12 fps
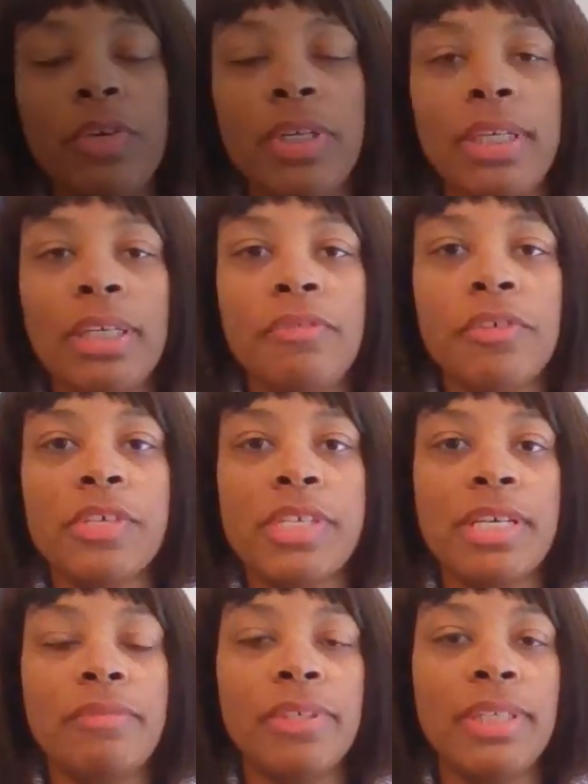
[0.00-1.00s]
can give
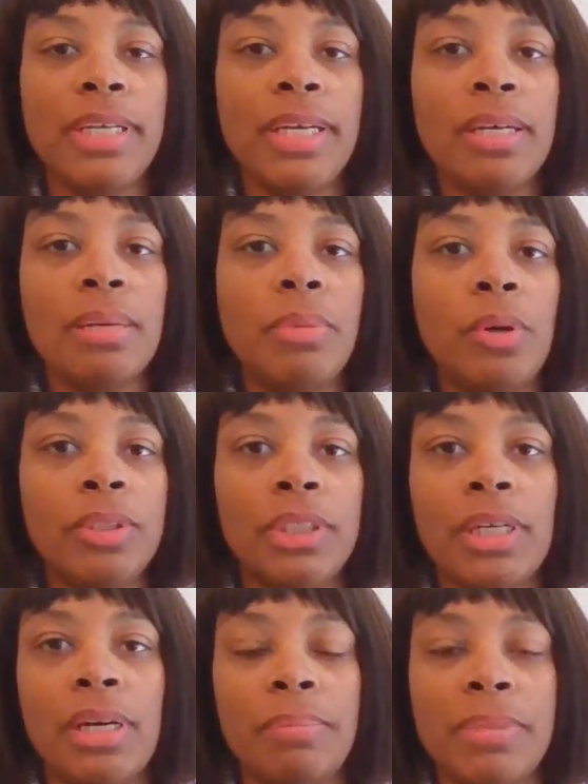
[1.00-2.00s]
yourself a leg up on the
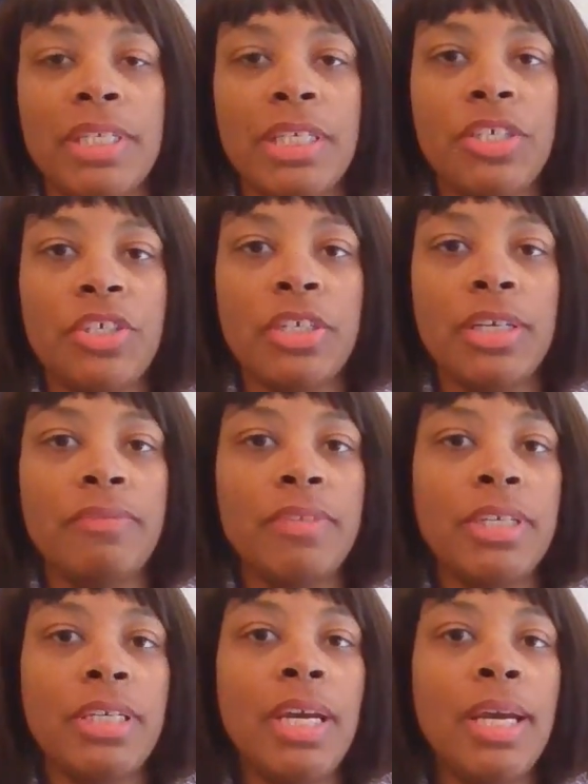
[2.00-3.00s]
competition of
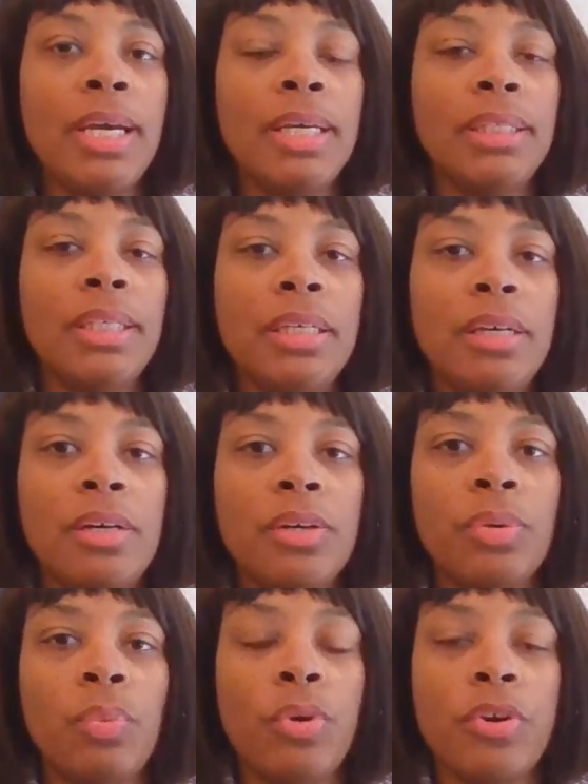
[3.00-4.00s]
the the
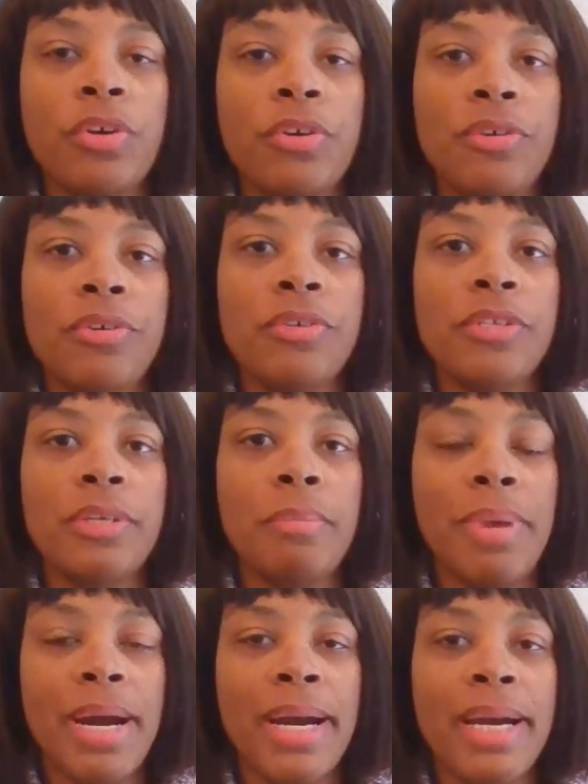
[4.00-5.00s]
younger workers
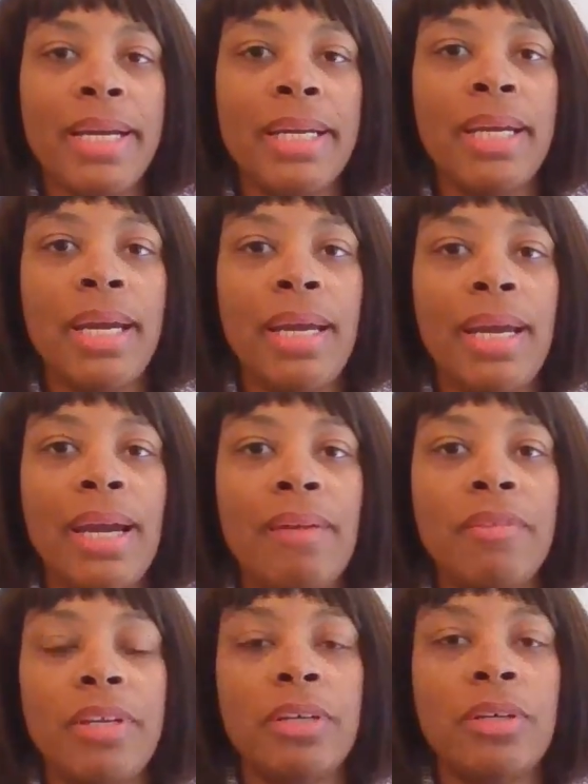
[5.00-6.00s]
by
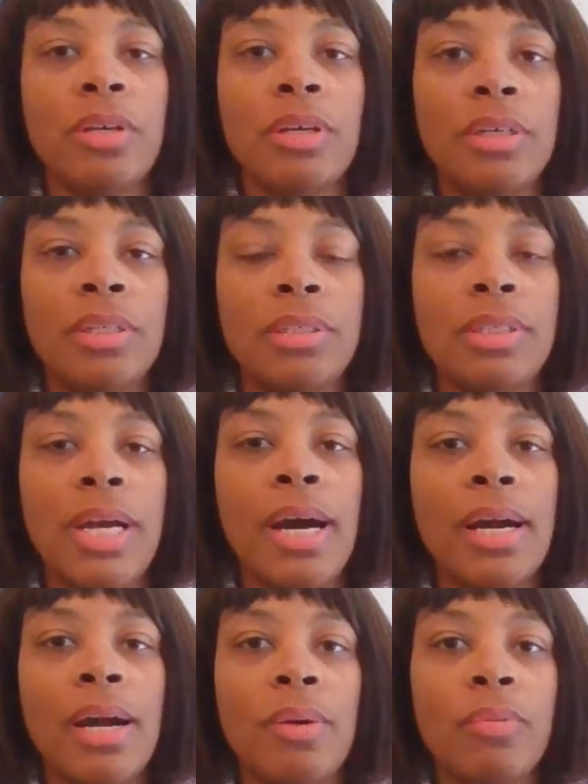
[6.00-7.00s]
having a, a
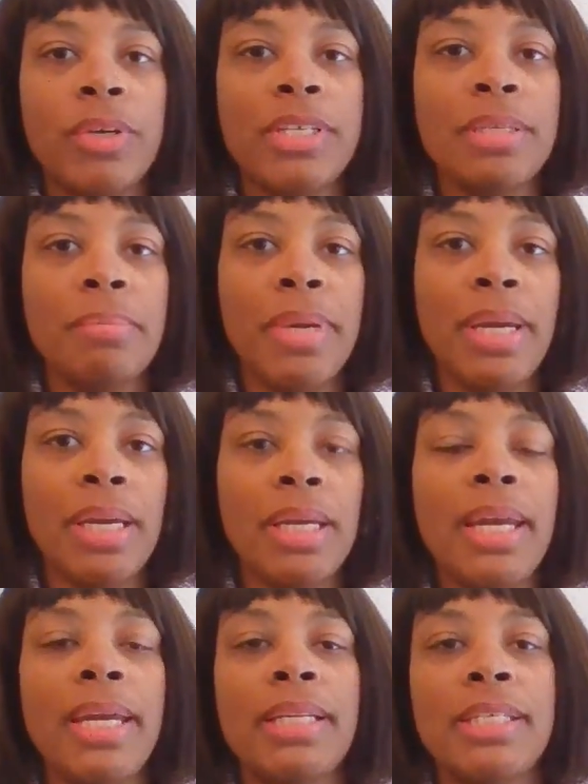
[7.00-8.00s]
knockout resume
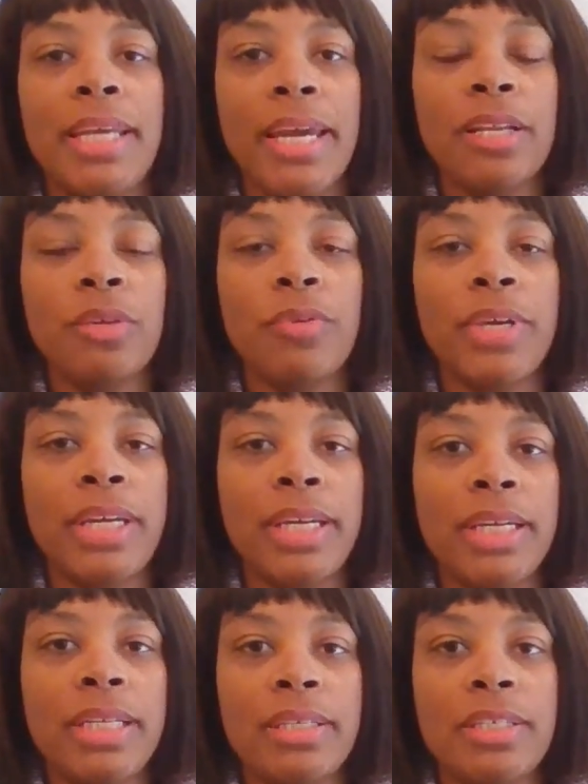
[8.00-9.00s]
and tailoring
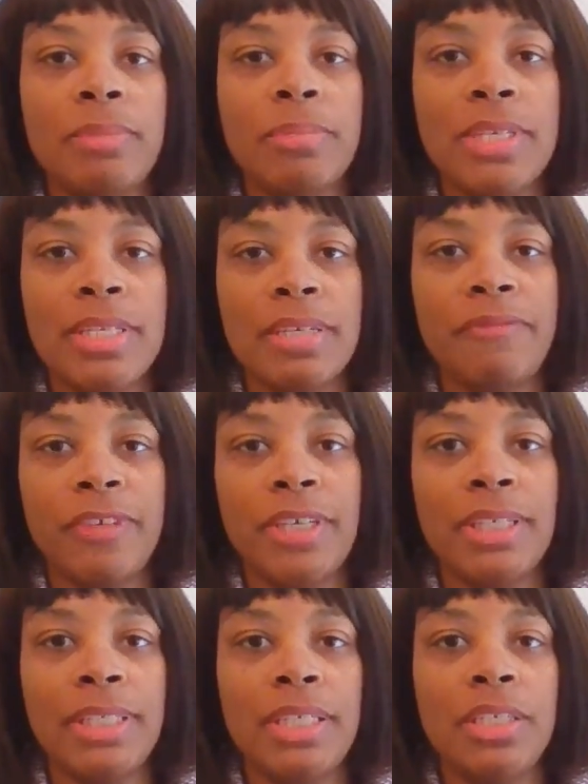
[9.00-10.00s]
it
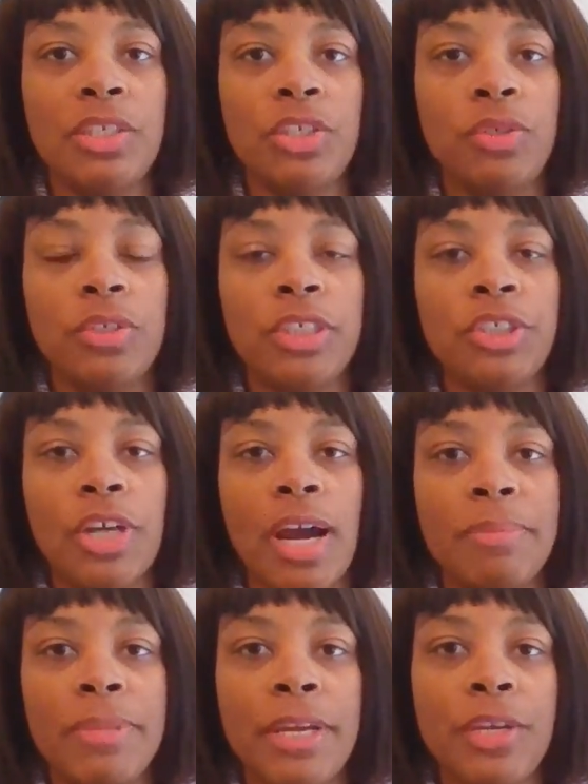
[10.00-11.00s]
specifically to the
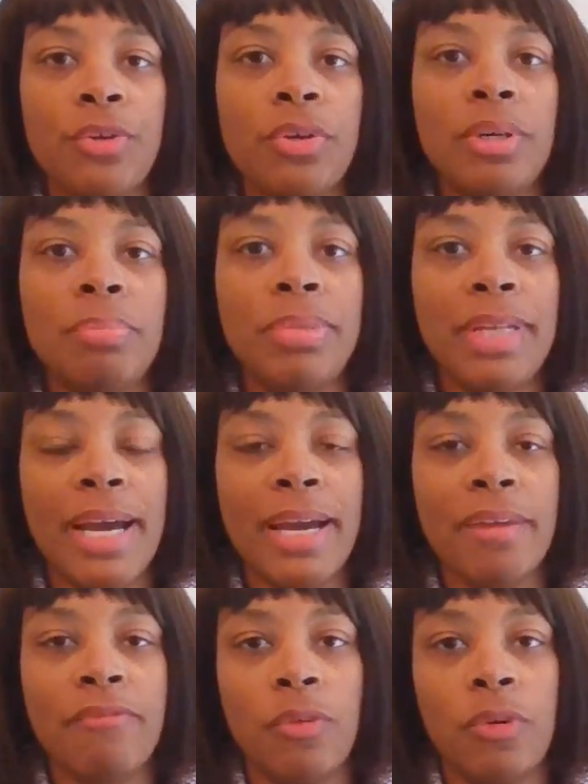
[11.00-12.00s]
job that you're
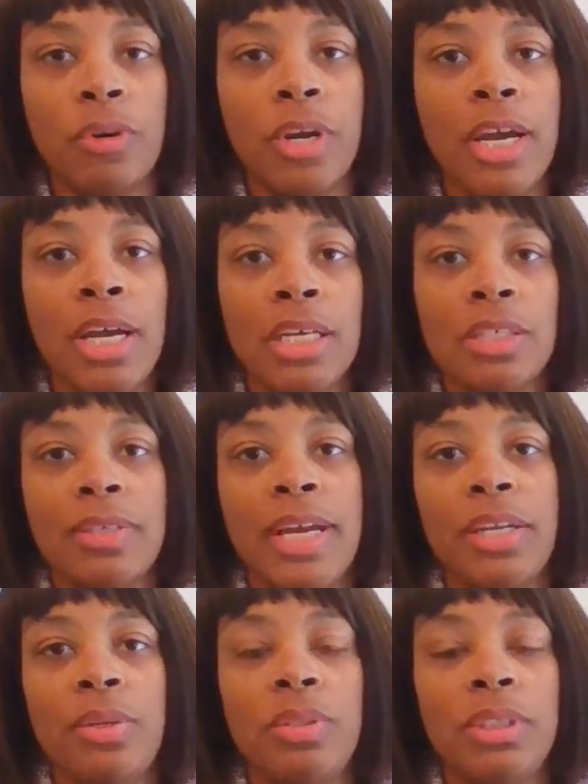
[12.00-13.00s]
applying for, so
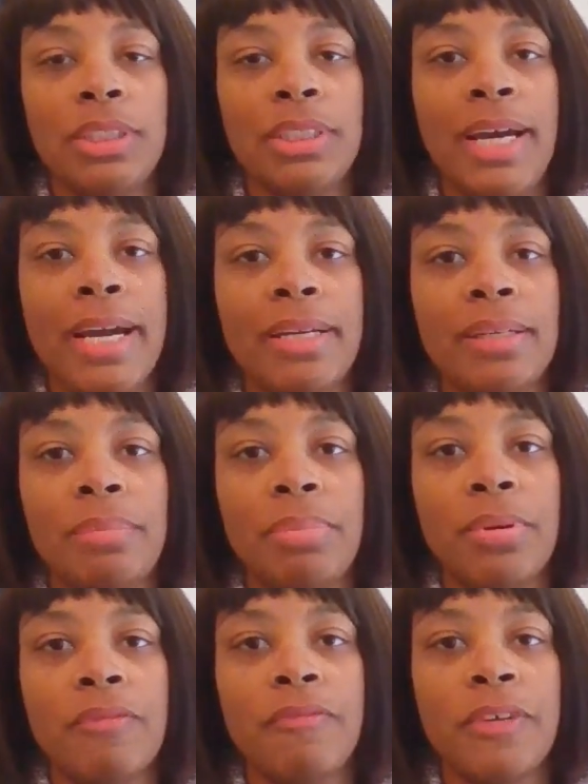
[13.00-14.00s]
that you look like a
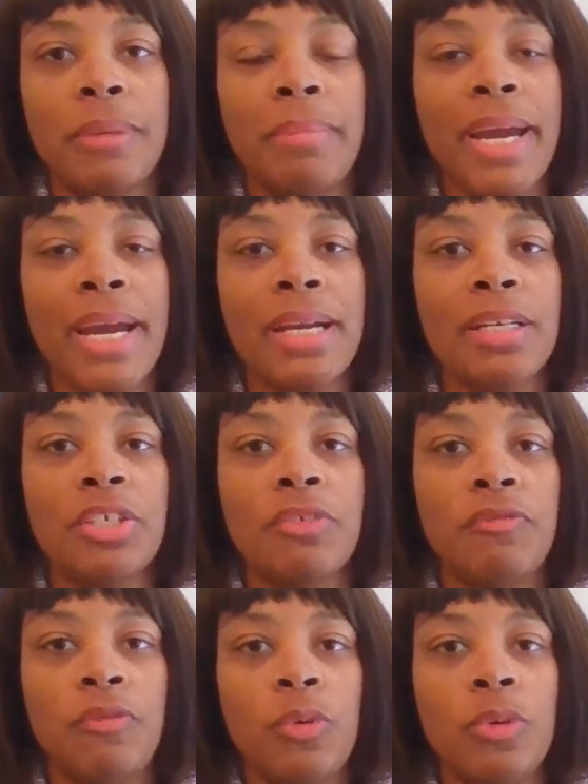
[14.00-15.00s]
perfect match
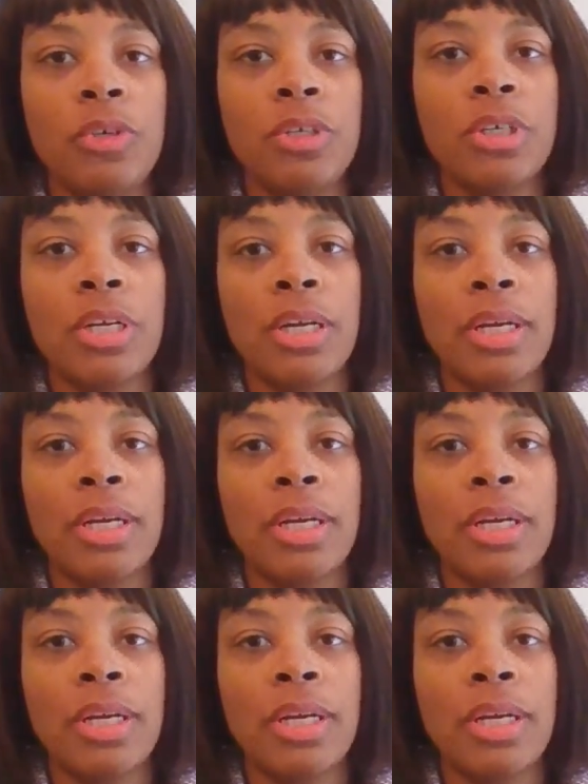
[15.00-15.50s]
for